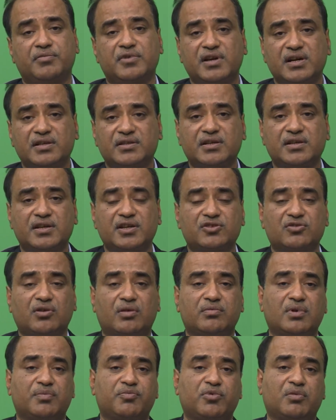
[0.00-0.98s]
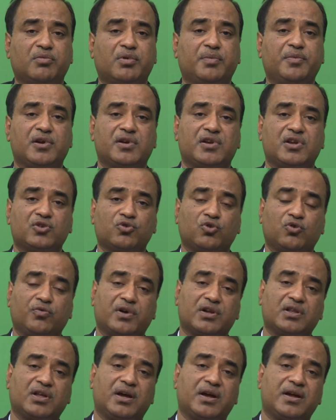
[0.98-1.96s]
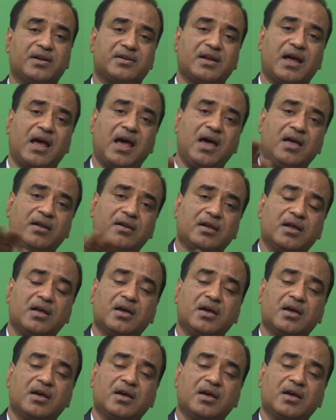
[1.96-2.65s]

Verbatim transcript: densities of the probability over the entire